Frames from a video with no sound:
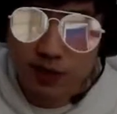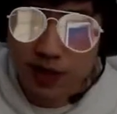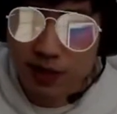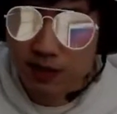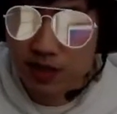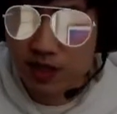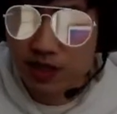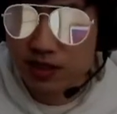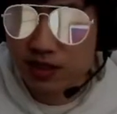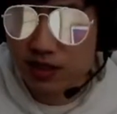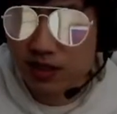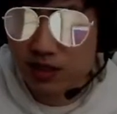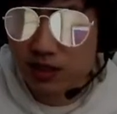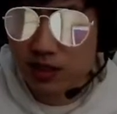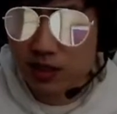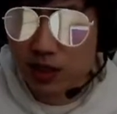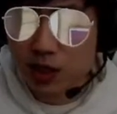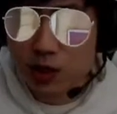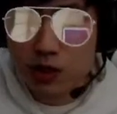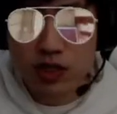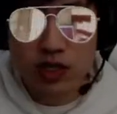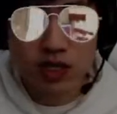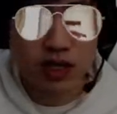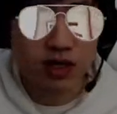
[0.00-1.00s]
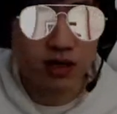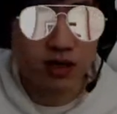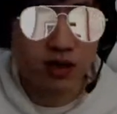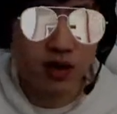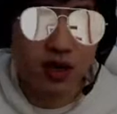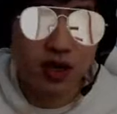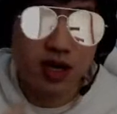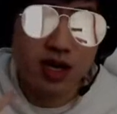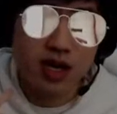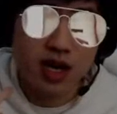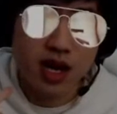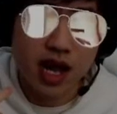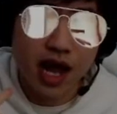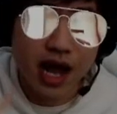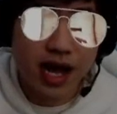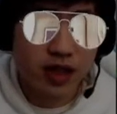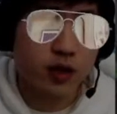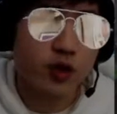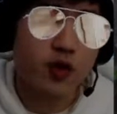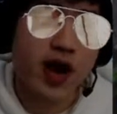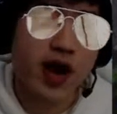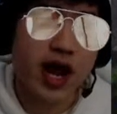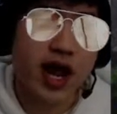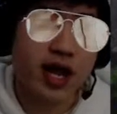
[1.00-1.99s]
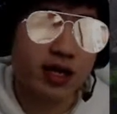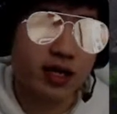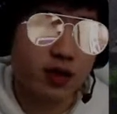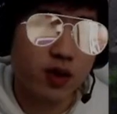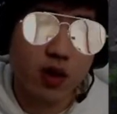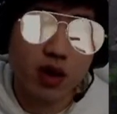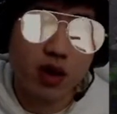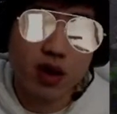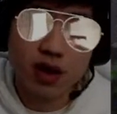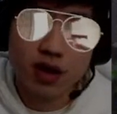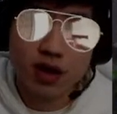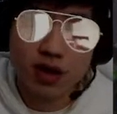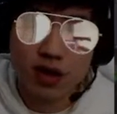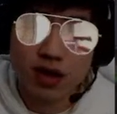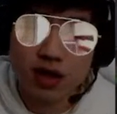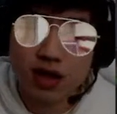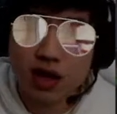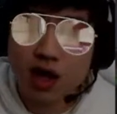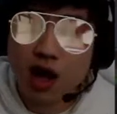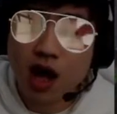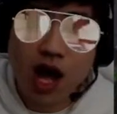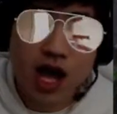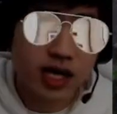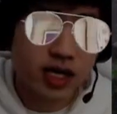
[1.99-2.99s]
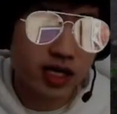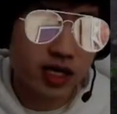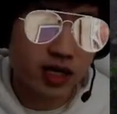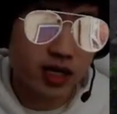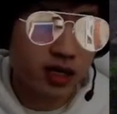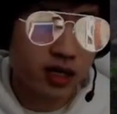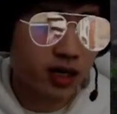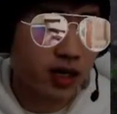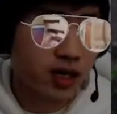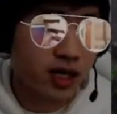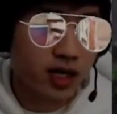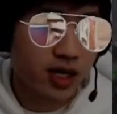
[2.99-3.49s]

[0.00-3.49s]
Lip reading: Maybe it's a Sonya, an Alarak, Hogger,